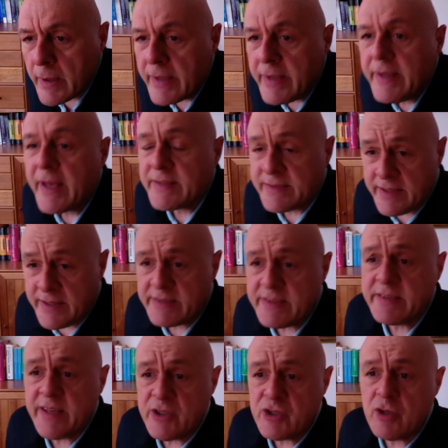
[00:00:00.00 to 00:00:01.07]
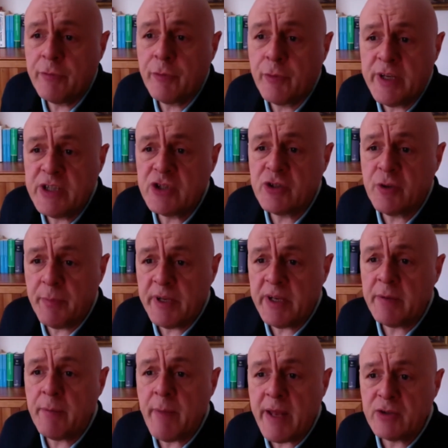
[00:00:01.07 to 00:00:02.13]
Yes, it is essential for each
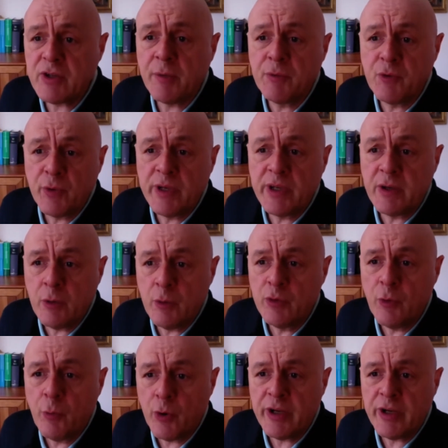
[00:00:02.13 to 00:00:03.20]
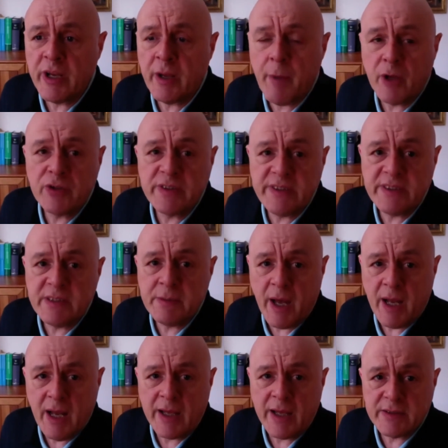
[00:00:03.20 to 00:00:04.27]
submitted manuscript to include the wording about the CC BY
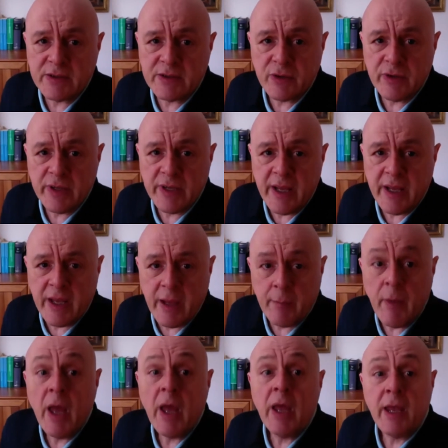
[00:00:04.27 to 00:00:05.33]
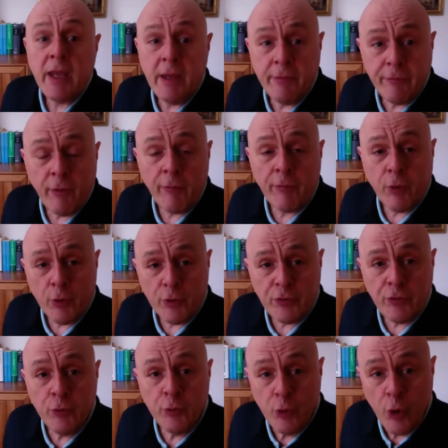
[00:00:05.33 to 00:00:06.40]
license on the EAM. If, of course,
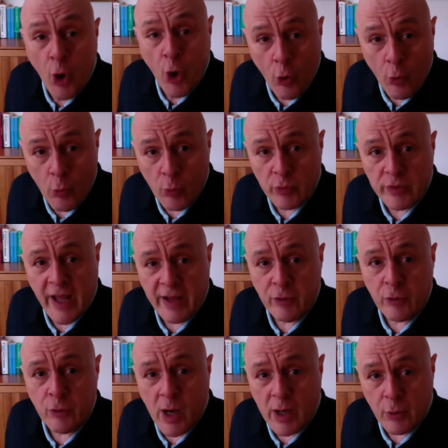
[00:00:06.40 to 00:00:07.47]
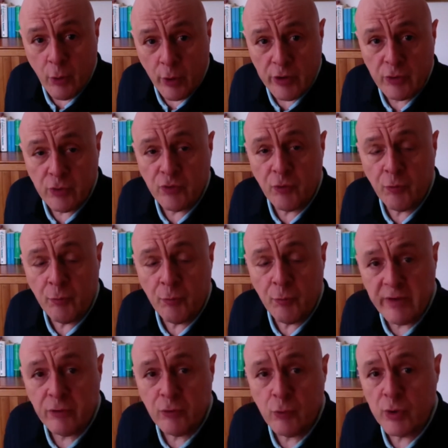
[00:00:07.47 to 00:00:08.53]
you know that you are going to
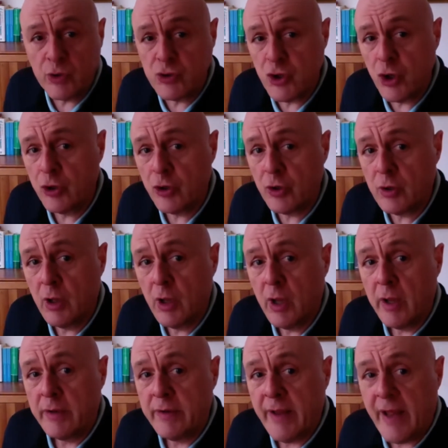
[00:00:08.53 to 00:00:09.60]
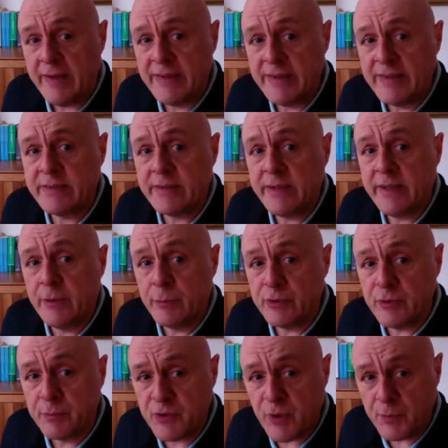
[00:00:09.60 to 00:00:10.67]
submit to a journal that is either a
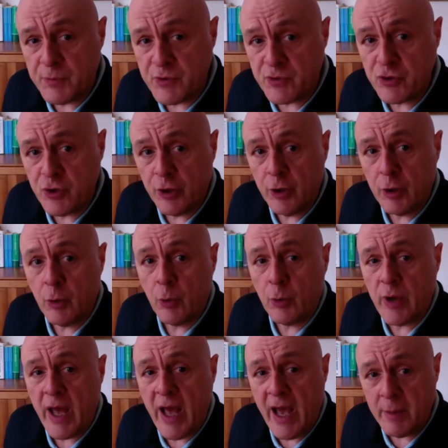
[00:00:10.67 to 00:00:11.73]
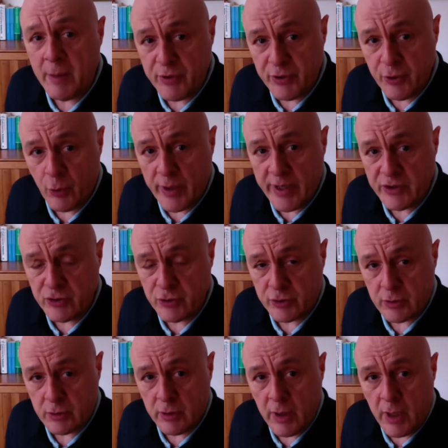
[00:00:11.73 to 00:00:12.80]
subscription journal or a hybrid OA
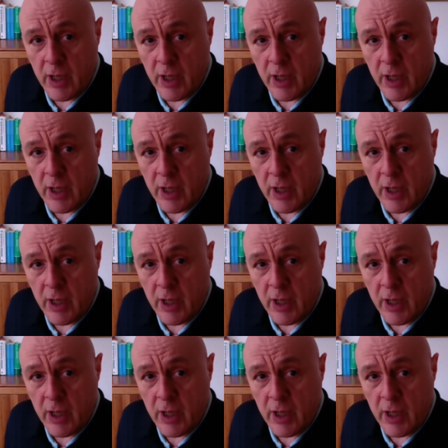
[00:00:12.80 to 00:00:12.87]
journal.